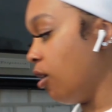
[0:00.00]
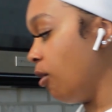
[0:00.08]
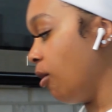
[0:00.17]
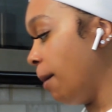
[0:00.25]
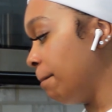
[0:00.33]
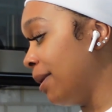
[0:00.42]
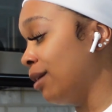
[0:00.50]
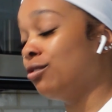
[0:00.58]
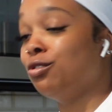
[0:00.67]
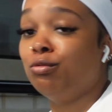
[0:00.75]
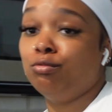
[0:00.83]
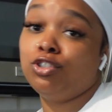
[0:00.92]
I'm about
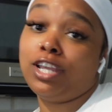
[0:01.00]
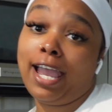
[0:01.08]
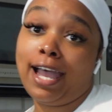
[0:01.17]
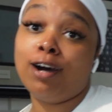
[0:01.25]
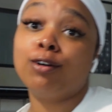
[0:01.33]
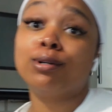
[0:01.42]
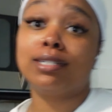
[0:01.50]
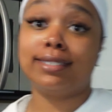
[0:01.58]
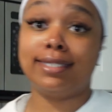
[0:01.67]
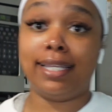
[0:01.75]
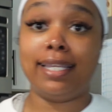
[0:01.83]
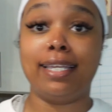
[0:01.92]
to chow
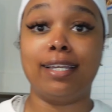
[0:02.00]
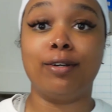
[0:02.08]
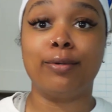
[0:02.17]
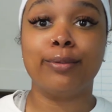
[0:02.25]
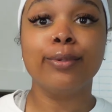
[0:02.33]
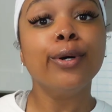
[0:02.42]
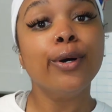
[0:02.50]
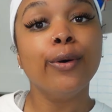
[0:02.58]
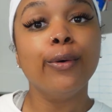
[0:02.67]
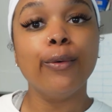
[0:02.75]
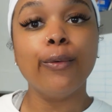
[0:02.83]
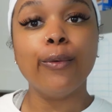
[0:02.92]
down
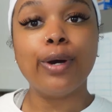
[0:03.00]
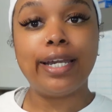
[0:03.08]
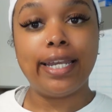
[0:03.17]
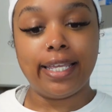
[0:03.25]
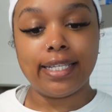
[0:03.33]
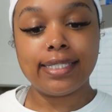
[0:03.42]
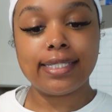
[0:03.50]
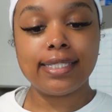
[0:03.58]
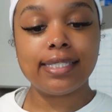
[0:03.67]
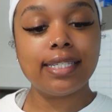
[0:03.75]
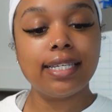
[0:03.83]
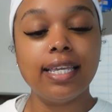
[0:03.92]
on
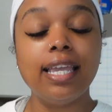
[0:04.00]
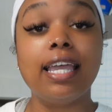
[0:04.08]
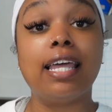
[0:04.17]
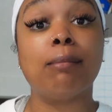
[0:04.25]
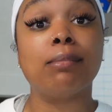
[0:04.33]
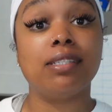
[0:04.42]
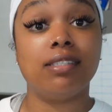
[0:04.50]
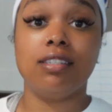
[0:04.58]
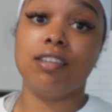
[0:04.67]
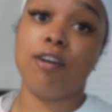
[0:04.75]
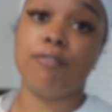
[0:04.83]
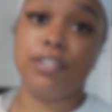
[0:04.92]
this, and I'm gonna
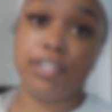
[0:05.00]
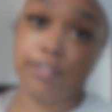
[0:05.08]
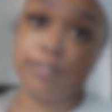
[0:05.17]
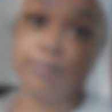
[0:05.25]
see y'all for dinner.